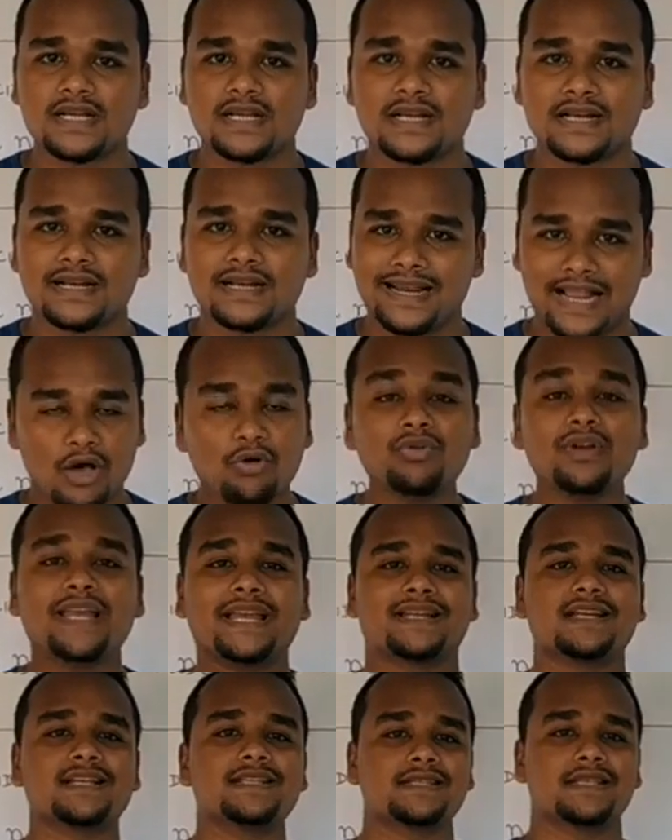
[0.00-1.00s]
now let
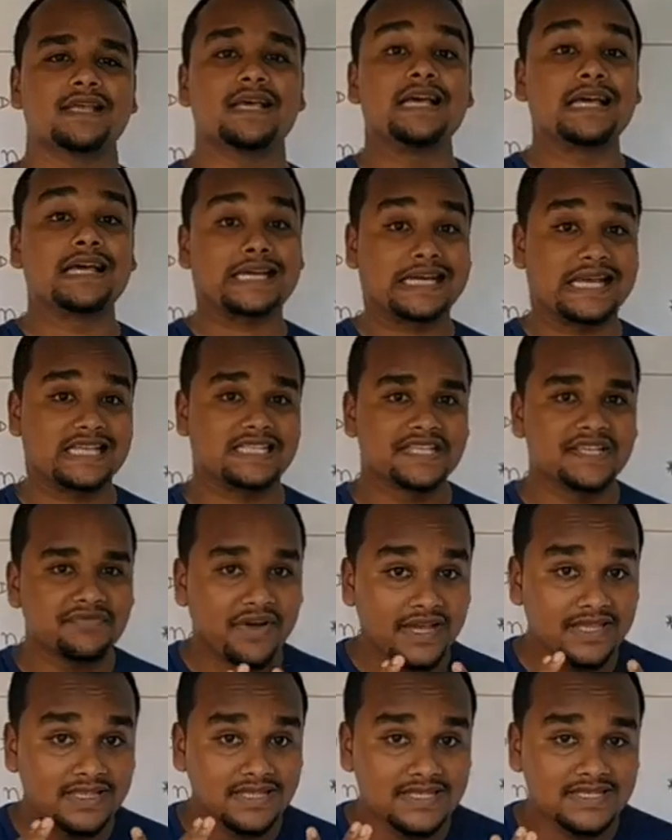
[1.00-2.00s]
us
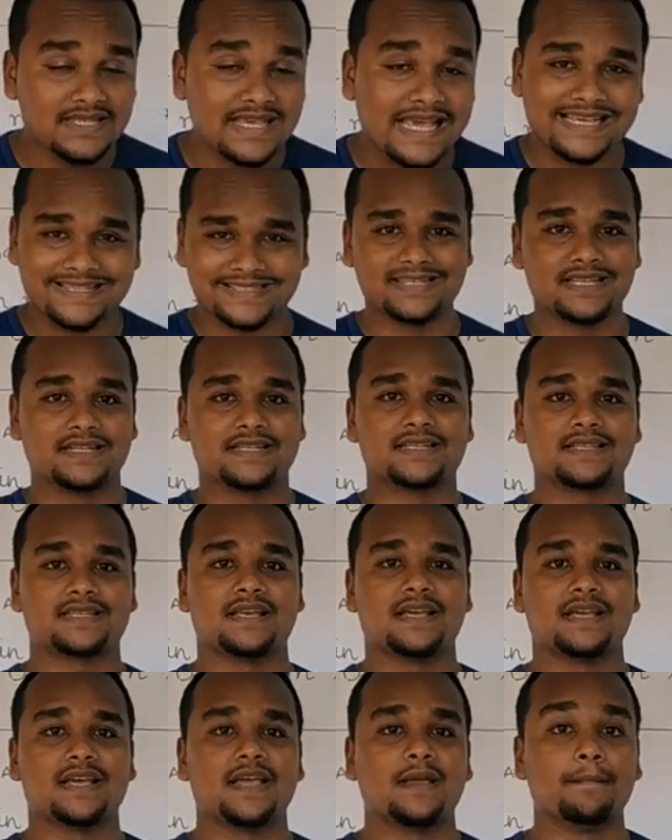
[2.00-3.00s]
classify these acids
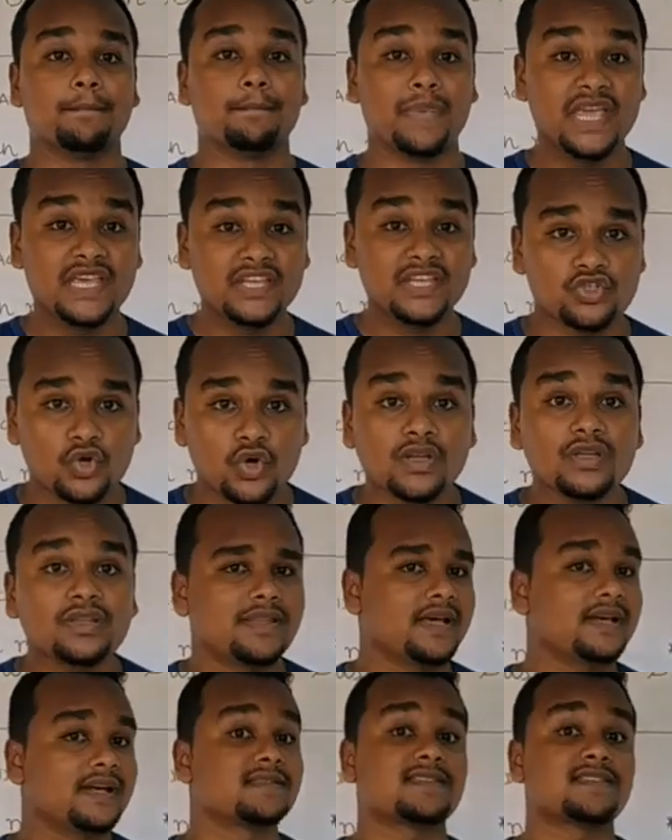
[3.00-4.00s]
based on
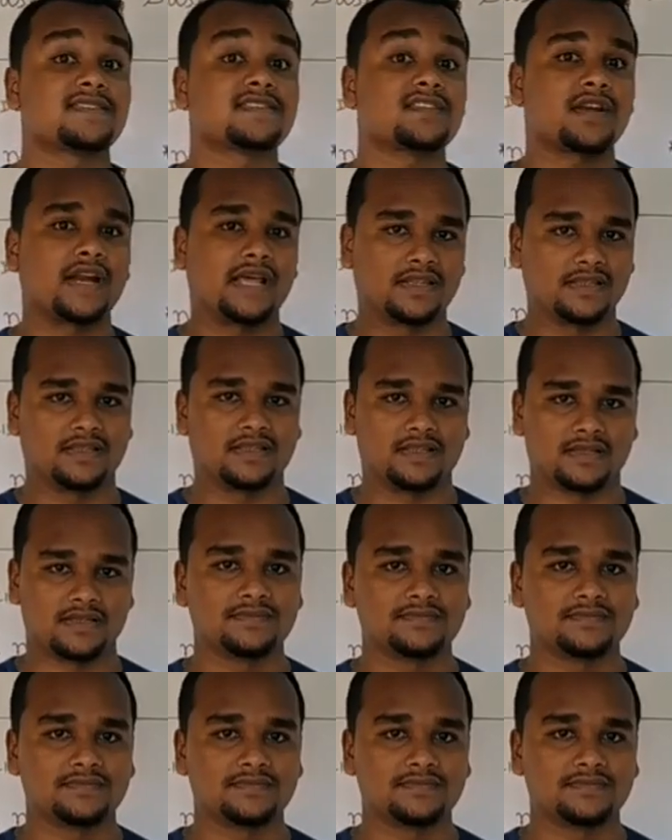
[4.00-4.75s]
their strength.